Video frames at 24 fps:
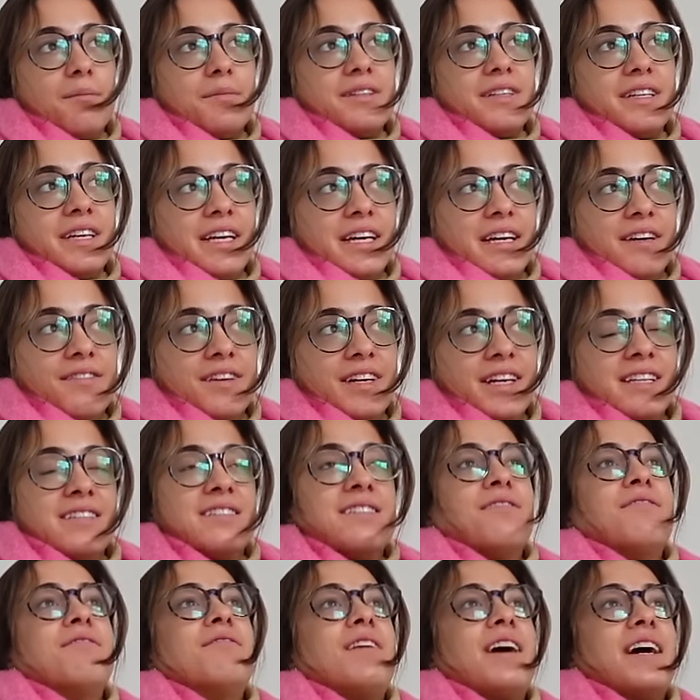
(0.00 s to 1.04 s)
believe it is
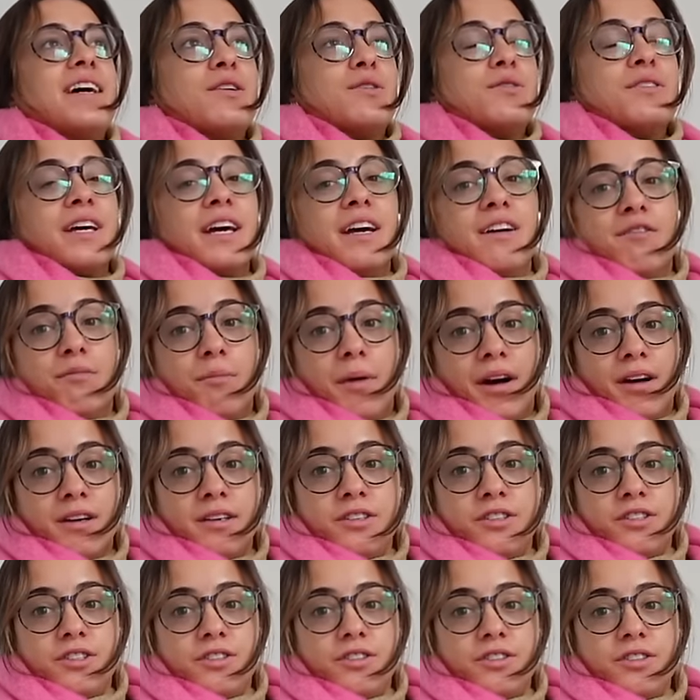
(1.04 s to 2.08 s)
the final day of
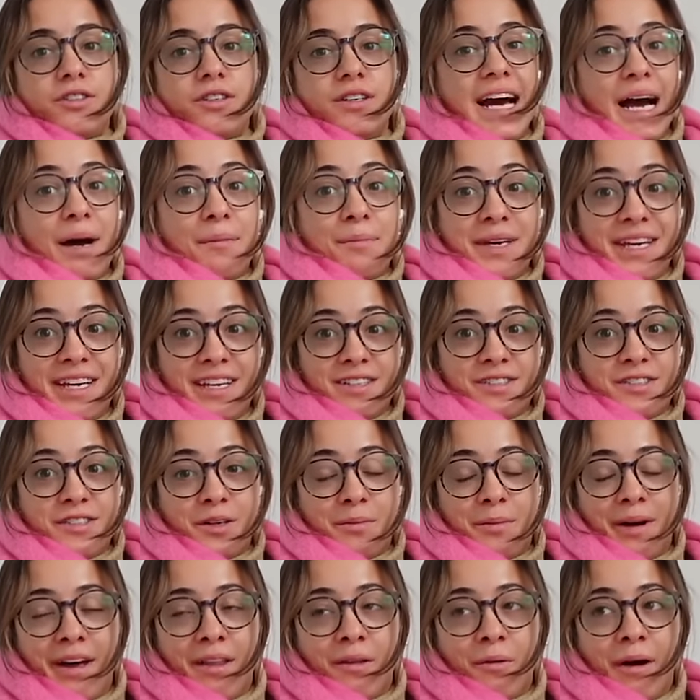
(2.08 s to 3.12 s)
March. Happy Easter,
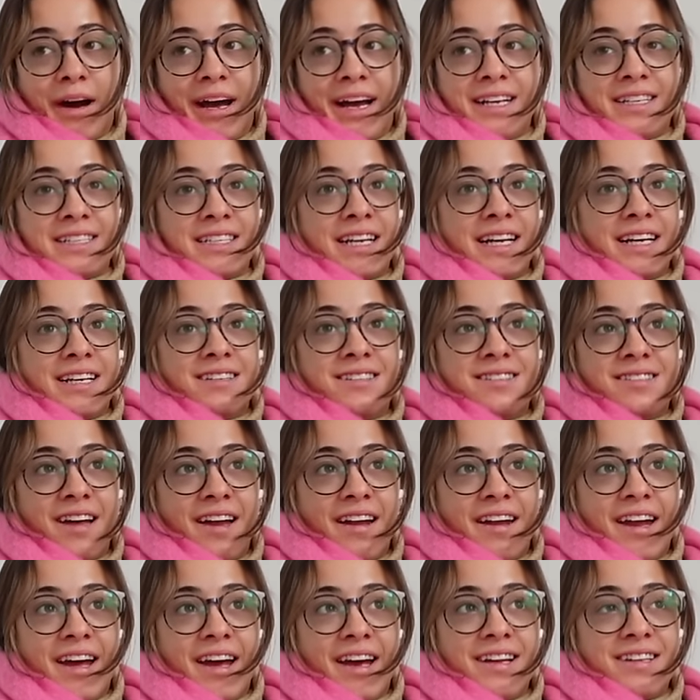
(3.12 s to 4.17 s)
by the way. Today is
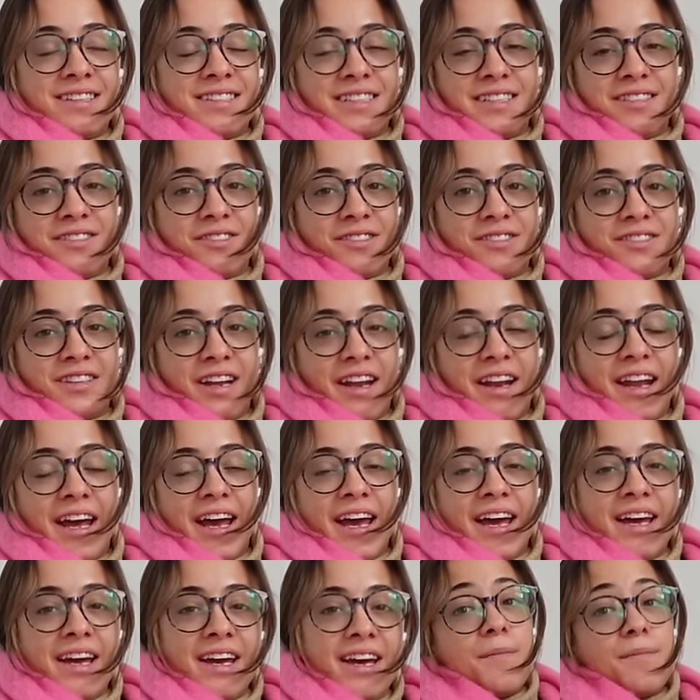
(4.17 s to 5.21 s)
Sunday, it's Easter
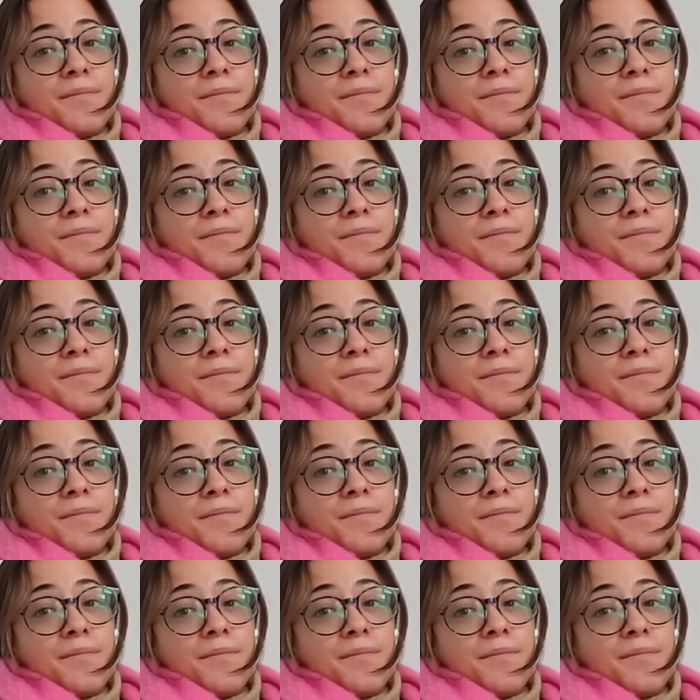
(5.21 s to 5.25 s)
Sunday.